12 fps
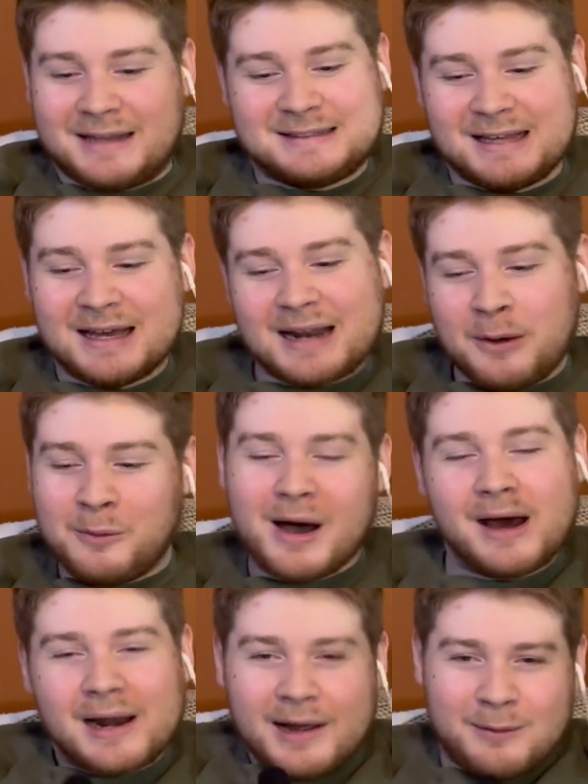did? I
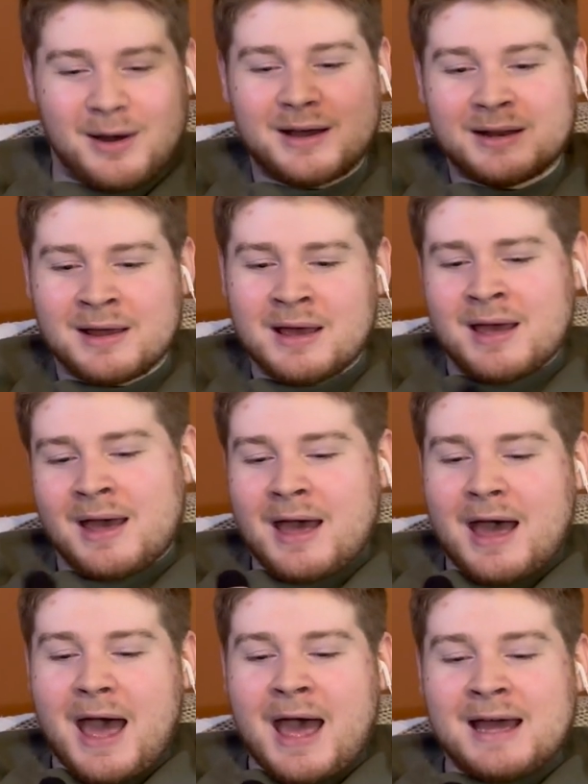won. I won."
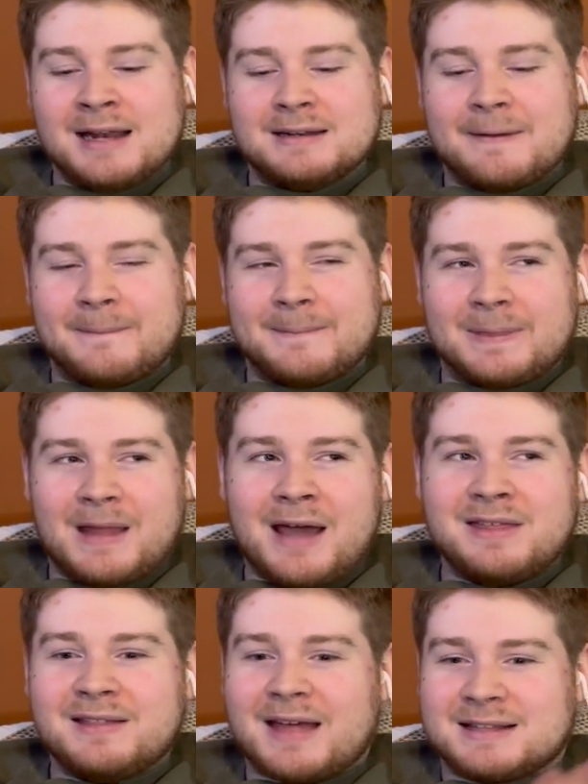And I
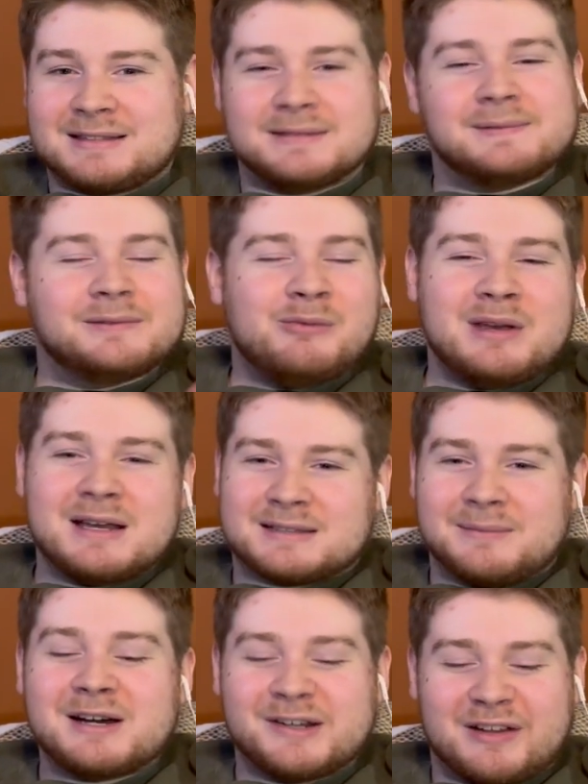think that's we get
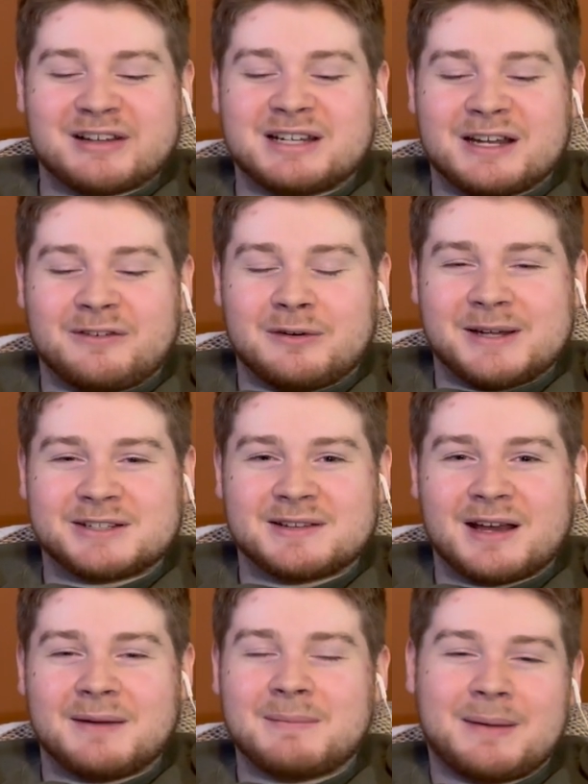some conflicting information
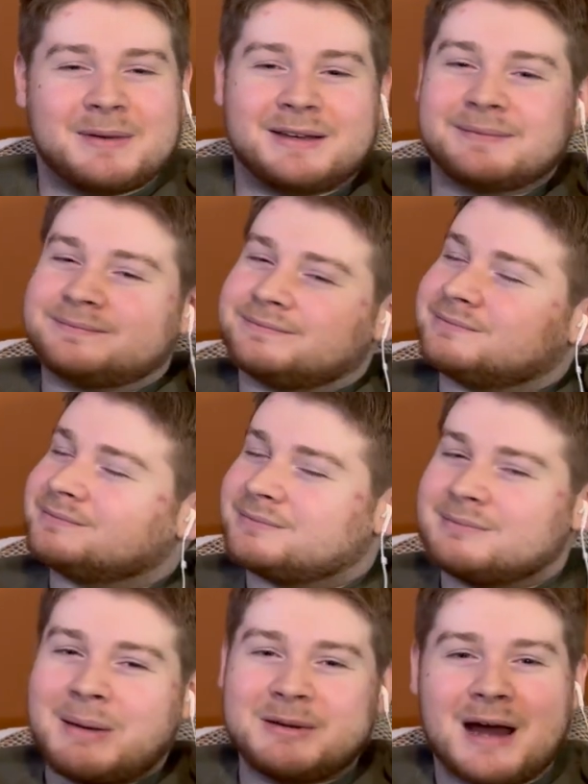there. Maybe
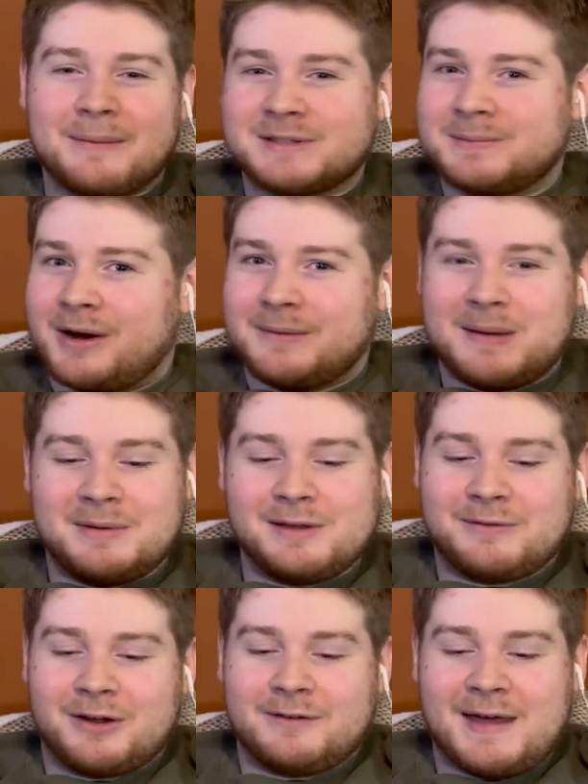Tom's smart. Maybe he
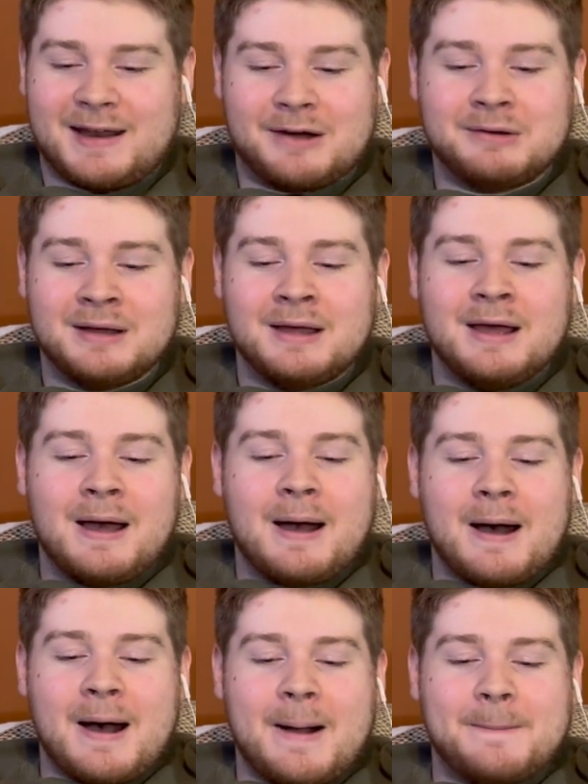figured that out.
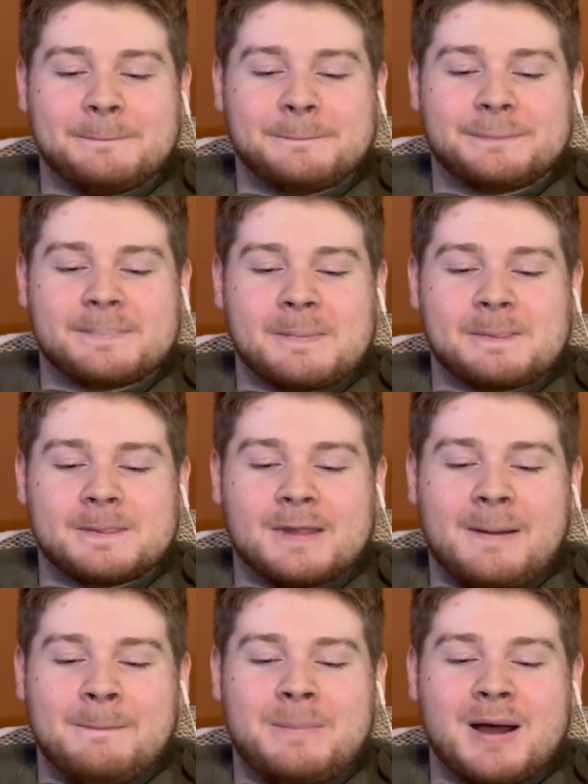Um,
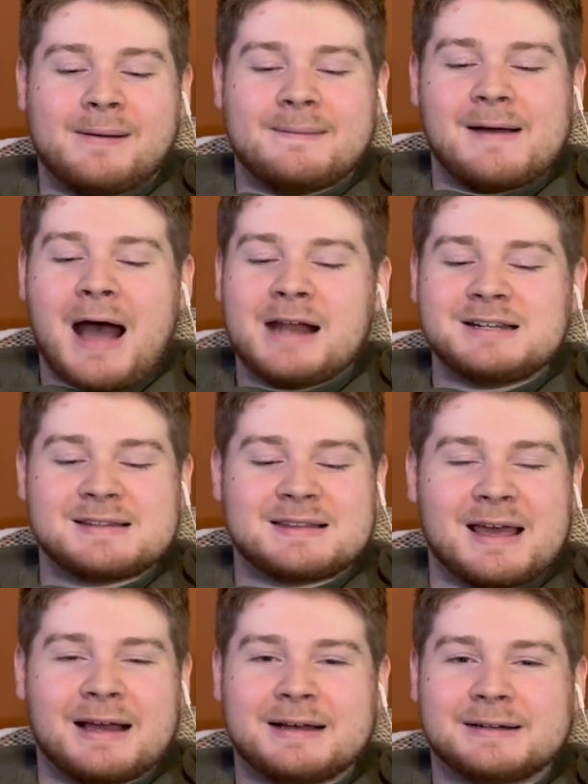but I just
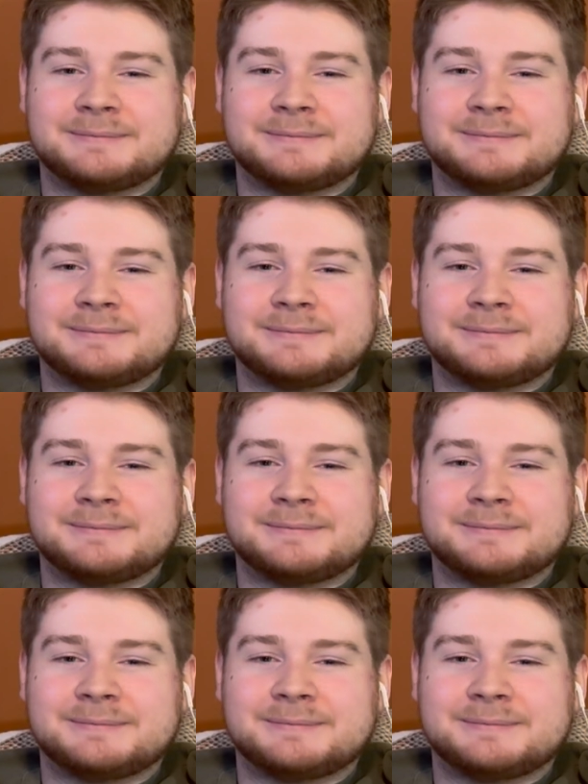think